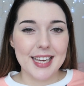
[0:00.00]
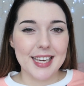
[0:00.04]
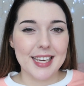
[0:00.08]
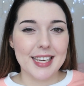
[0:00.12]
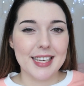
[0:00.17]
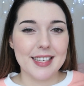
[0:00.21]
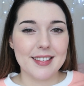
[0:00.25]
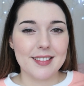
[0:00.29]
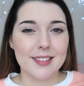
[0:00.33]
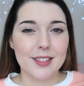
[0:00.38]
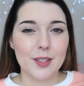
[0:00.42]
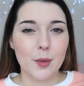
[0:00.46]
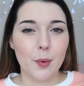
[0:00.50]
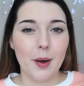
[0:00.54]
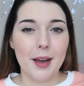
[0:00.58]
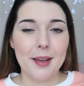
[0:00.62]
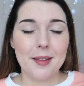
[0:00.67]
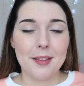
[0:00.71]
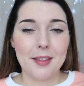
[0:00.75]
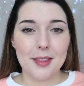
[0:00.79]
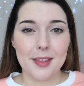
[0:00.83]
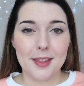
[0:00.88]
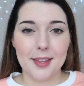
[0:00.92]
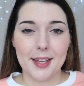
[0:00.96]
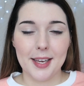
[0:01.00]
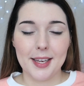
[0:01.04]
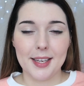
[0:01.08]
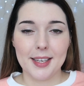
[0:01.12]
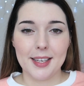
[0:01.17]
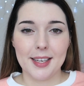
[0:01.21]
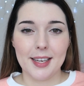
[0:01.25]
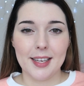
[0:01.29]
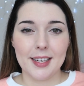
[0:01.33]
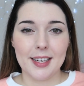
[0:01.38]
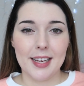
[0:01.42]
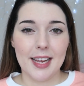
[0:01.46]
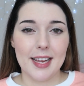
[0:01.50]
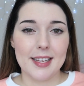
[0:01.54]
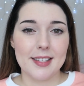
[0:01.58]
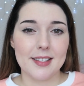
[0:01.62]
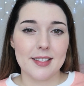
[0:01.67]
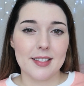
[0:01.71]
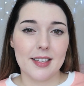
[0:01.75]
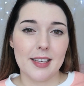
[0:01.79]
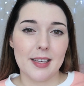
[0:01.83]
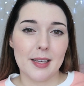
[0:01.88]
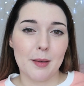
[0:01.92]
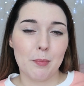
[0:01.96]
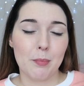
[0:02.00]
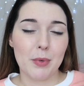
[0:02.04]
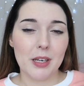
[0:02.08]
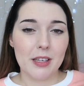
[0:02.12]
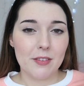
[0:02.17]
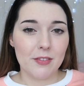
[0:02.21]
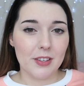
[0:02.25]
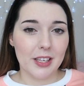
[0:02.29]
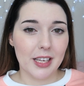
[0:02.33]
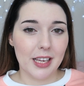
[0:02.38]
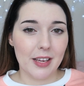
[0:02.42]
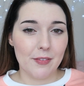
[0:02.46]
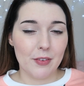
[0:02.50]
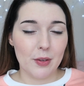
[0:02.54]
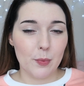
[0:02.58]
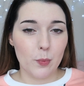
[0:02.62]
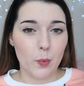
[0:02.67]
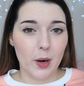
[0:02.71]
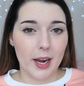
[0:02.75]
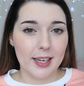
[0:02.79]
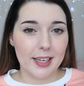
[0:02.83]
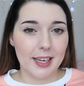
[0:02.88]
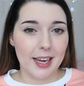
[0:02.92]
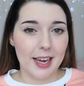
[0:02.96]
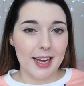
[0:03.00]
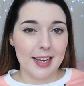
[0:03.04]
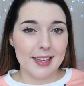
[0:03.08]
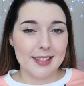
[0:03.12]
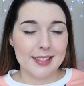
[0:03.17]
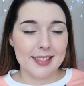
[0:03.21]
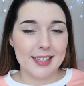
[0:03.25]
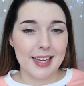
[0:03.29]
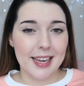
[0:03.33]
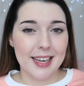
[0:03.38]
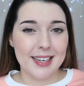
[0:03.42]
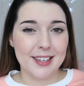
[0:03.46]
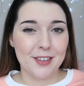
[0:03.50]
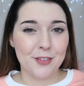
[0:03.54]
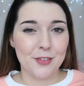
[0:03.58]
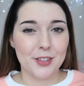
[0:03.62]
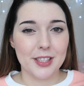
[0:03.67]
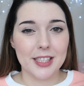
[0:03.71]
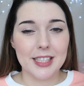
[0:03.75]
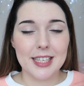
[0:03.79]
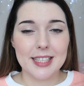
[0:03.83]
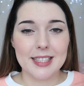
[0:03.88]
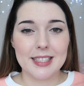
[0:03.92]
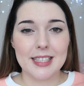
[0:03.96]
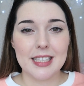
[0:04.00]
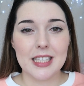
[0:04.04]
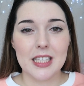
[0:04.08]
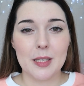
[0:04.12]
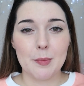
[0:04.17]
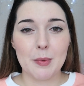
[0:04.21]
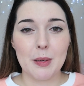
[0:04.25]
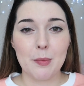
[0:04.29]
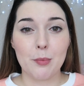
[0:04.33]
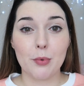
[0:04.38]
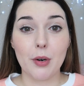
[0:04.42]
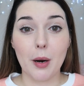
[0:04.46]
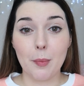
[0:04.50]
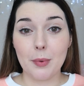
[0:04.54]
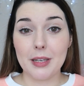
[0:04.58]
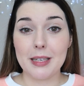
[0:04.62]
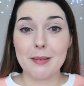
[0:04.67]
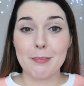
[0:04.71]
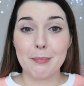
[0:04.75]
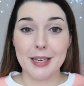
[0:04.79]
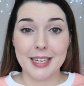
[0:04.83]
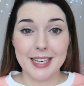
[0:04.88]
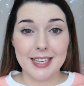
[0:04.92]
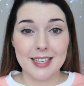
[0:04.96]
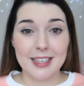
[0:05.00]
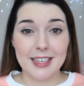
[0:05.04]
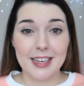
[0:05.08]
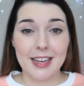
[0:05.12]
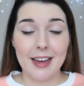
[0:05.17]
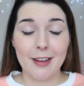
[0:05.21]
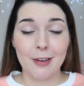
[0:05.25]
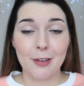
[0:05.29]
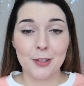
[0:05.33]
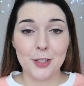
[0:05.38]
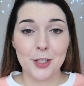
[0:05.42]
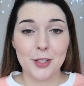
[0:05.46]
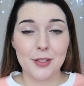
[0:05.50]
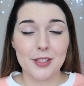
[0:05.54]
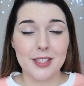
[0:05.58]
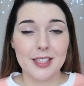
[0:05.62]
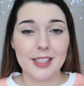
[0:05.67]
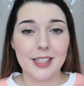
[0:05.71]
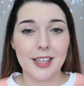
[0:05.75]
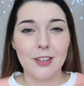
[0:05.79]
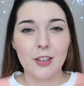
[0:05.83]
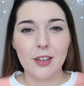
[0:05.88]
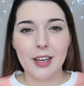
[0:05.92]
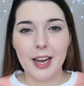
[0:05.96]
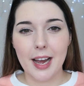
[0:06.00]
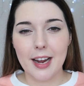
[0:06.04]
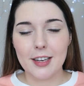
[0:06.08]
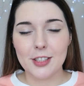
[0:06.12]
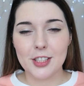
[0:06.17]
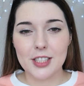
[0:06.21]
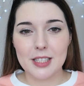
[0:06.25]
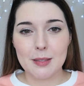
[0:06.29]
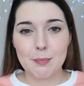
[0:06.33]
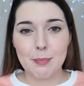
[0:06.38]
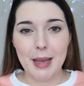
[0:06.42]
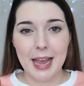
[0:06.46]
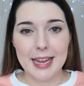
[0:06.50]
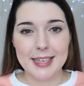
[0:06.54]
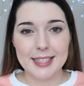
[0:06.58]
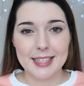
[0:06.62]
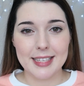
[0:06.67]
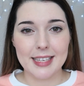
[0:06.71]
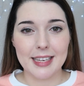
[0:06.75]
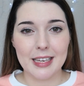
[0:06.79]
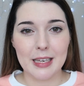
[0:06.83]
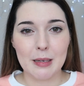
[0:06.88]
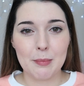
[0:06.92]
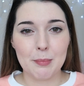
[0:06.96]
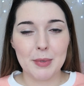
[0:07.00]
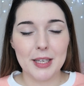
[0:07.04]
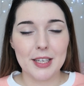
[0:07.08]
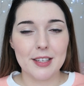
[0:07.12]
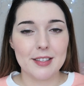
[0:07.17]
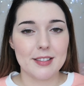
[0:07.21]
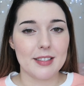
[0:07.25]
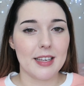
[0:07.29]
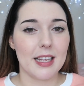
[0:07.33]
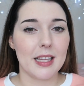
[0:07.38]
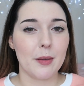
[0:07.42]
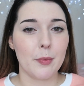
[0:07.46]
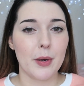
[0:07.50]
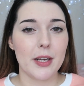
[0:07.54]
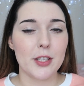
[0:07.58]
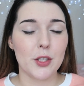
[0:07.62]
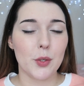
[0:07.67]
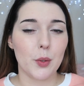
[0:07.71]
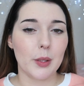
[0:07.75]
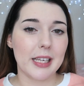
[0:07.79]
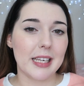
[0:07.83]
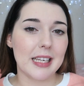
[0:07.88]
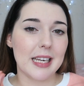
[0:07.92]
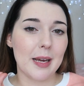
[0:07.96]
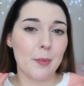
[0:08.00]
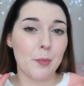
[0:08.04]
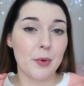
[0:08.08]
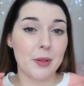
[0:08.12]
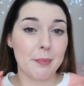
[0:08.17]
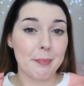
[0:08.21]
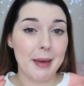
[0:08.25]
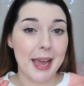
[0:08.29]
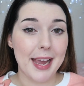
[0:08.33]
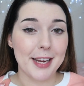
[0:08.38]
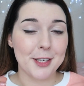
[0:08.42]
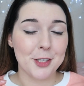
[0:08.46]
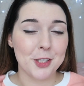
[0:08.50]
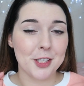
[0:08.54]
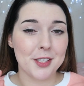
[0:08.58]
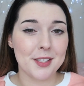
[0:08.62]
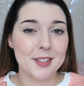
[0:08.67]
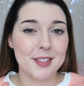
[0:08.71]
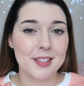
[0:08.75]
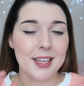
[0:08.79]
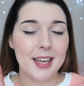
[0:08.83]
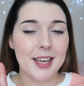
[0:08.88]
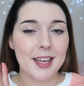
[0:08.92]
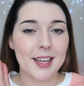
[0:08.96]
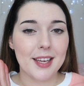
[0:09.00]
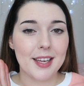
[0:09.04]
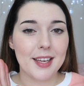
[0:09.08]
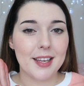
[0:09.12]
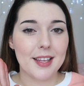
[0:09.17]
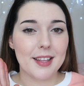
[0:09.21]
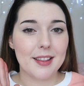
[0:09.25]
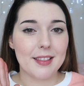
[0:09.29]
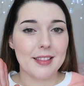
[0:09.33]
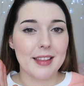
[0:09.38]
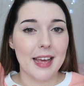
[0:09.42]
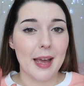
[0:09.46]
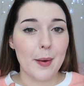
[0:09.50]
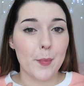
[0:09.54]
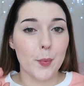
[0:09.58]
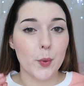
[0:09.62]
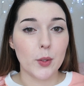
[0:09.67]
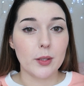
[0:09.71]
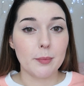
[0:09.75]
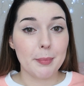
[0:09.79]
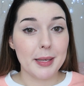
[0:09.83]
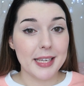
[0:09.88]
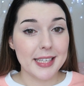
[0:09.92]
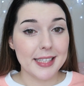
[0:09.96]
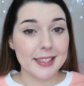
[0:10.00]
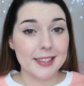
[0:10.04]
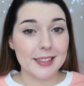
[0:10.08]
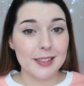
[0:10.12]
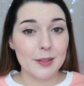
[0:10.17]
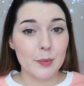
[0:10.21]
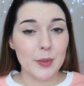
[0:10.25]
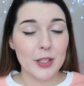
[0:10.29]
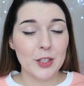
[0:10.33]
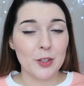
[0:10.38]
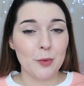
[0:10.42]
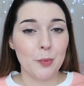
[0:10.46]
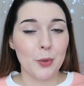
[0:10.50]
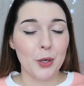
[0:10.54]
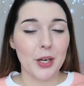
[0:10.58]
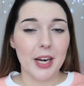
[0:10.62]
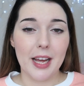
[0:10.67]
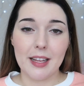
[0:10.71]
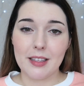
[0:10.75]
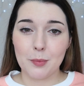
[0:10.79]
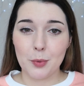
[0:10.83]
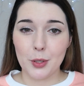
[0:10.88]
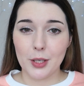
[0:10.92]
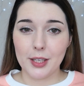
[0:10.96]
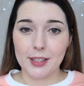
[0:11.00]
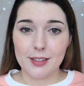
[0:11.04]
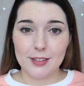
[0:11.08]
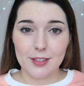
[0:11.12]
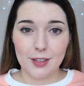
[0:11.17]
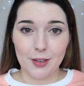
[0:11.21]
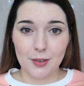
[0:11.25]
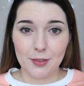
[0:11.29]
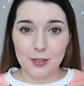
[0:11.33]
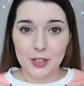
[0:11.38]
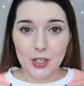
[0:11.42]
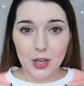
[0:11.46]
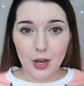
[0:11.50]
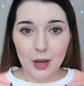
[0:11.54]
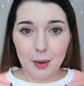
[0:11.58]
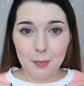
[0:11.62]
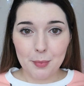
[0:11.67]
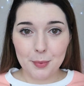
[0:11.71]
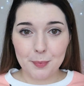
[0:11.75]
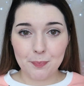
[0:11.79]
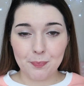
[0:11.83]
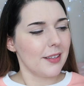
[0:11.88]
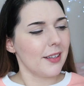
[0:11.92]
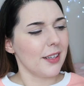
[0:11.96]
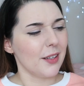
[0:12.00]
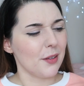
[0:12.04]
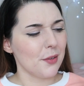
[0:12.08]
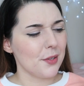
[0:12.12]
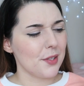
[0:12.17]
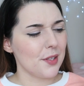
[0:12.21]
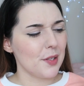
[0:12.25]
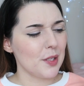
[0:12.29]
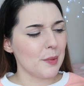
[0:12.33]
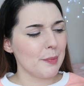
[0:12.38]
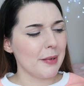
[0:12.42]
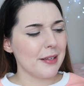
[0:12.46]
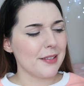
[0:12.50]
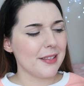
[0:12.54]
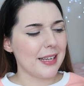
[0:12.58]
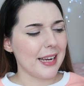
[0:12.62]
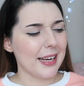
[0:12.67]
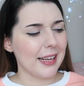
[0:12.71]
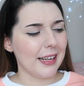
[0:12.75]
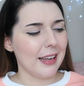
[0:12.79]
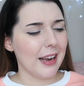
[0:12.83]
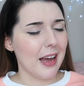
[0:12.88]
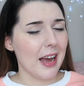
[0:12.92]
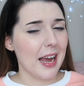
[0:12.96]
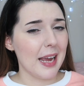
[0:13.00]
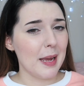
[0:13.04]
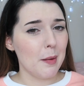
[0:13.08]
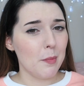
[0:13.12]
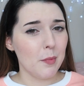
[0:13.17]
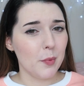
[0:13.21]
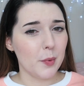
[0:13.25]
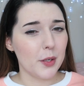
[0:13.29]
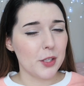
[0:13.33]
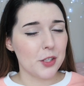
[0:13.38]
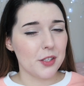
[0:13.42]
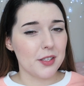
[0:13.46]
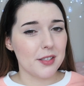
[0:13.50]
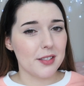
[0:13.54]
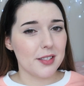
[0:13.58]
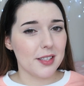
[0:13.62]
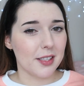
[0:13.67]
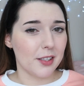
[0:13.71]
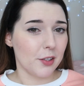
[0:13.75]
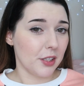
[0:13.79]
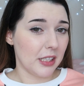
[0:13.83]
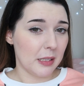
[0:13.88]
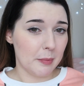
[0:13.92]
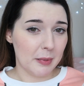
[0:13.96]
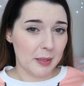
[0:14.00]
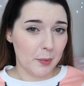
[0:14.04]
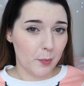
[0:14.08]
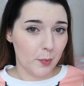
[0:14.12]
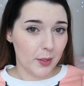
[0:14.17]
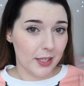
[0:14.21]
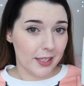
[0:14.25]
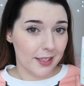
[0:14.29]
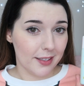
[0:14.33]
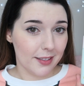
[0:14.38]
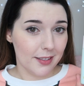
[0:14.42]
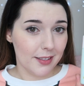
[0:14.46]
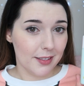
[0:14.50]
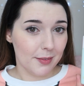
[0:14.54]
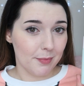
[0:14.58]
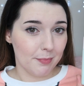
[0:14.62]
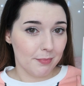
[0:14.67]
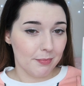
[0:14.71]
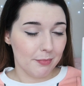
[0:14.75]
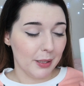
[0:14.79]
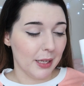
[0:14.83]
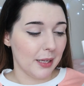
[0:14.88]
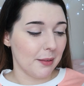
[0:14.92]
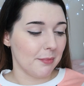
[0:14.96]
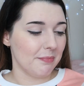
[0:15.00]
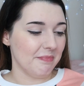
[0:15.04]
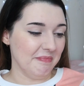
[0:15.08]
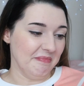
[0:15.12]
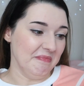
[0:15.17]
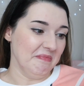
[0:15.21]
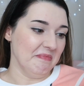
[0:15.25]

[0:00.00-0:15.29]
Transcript: It's quite thick and it has a bit of a heavy white cast and it really does need to be properly blended out onto your skin. You can't just pat it in because otherwise you'll end up with patches that will pill when you put other products on top. It also smells like lime, which is incredibly weird, but